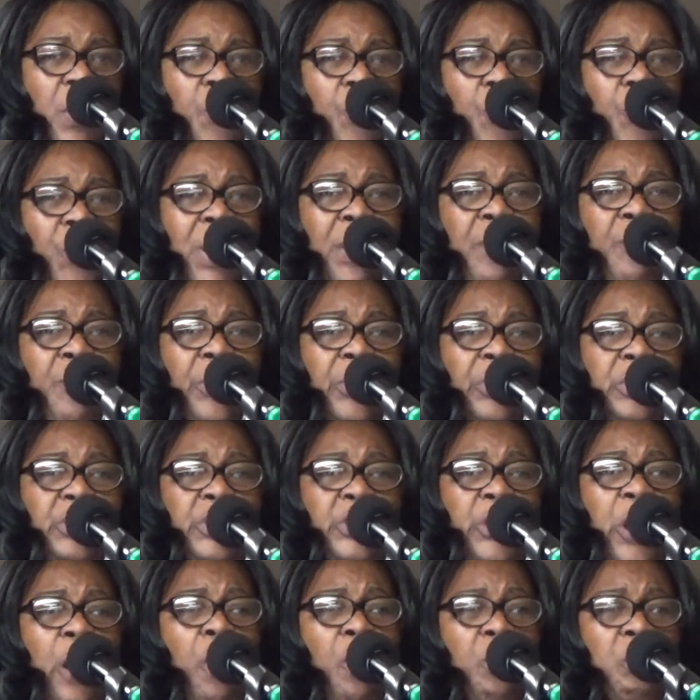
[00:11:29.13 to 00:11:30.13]
We were
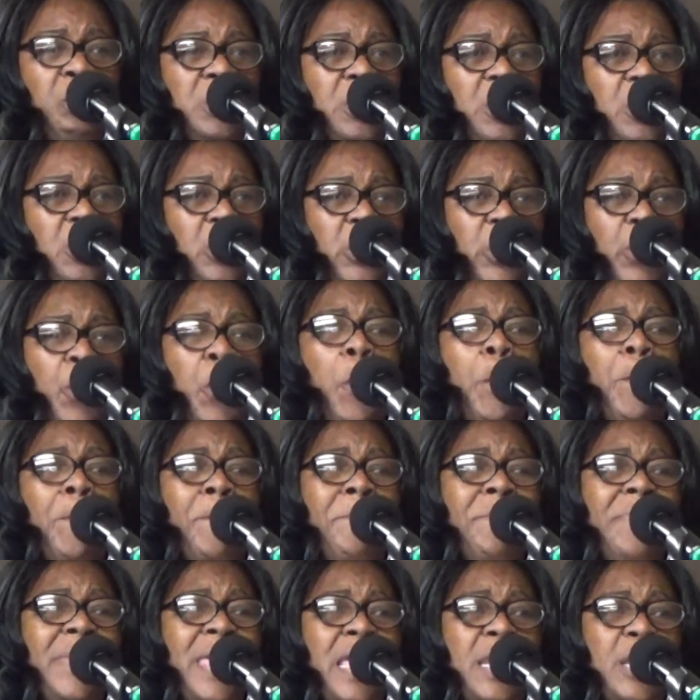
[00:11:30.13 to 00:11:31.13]
chosen to
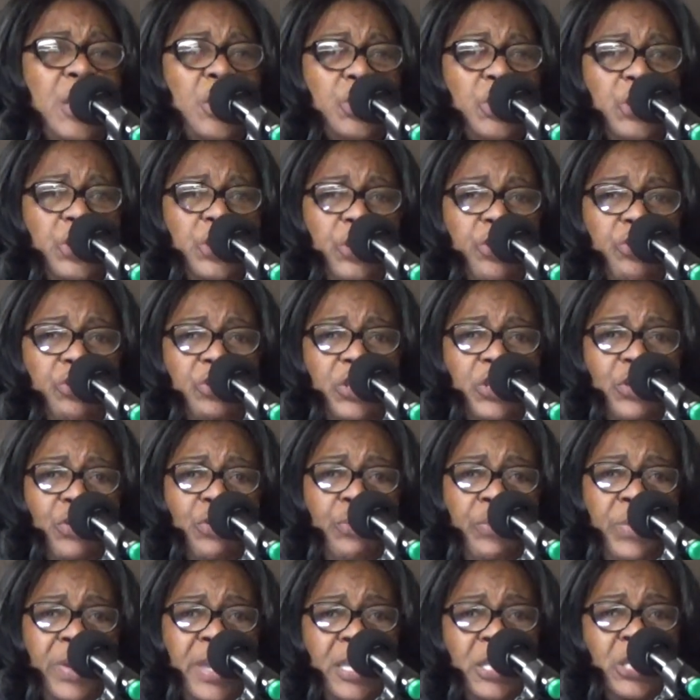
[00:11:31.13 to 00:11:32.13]
minister
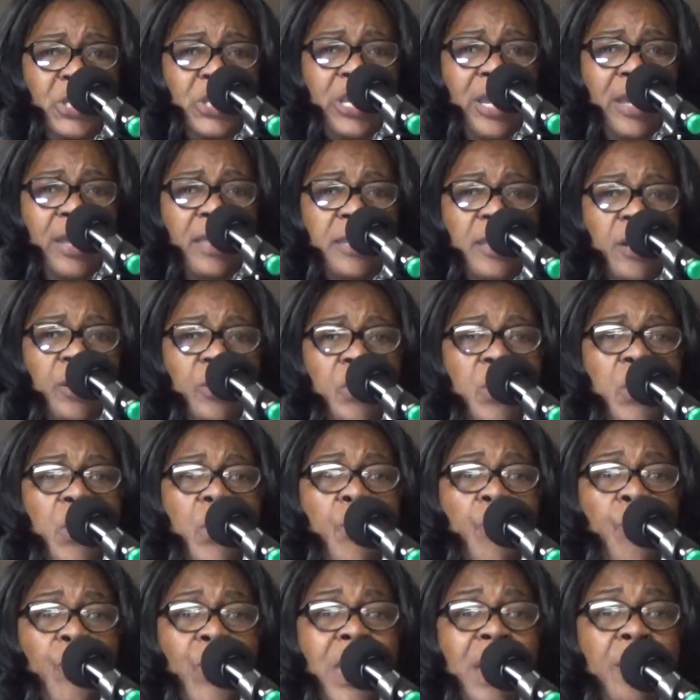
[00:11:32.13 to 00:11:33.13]
to each other.
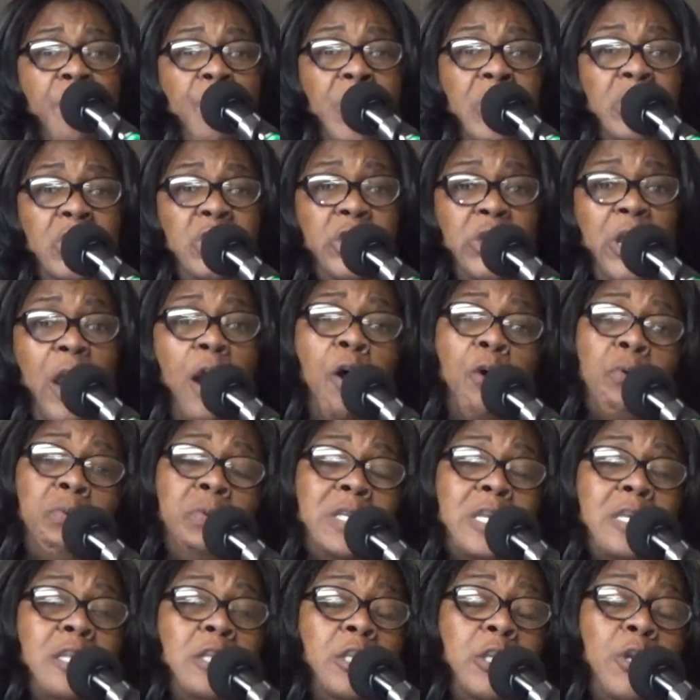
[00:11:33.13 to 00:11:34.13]
We were
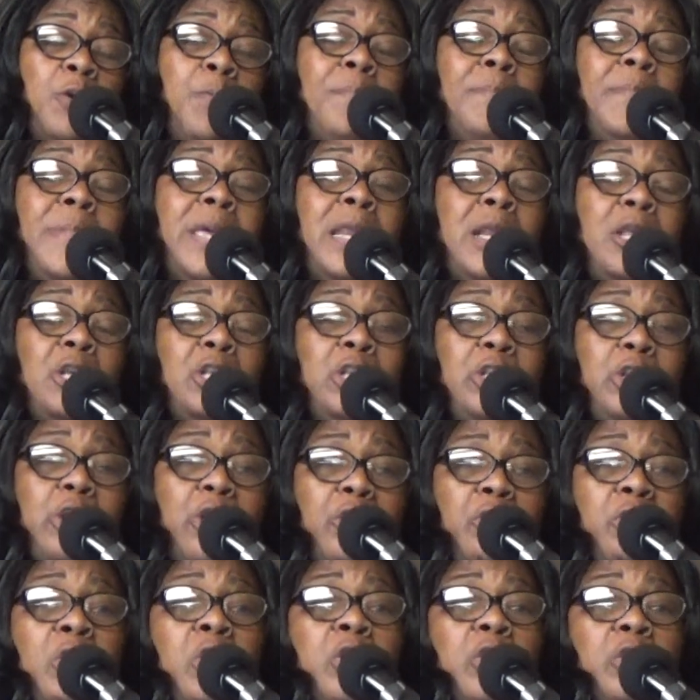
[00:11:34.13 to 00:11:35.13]
chosen to
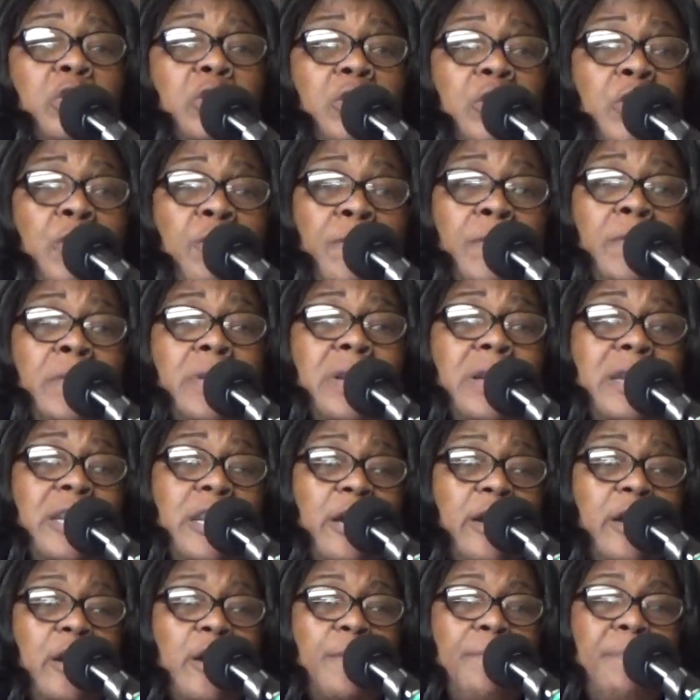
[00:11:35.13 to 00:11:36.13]
minister to
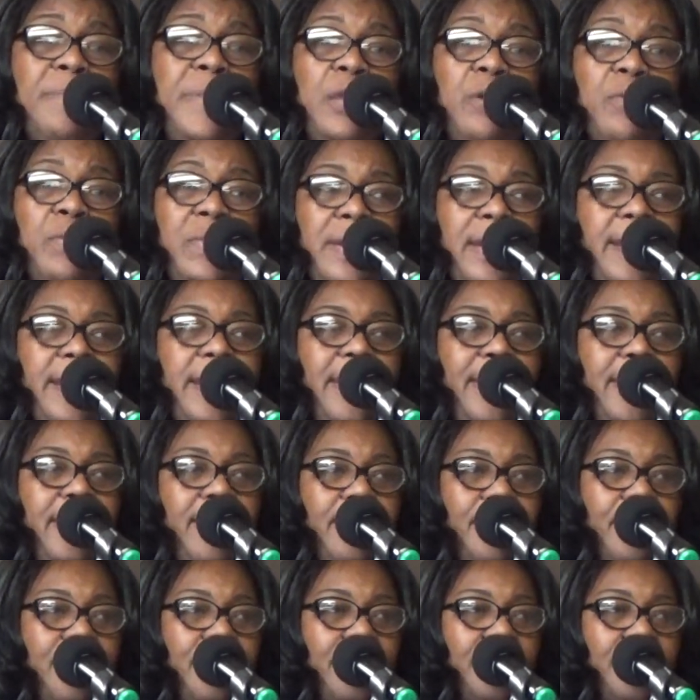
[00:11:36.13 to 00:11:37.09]
the community.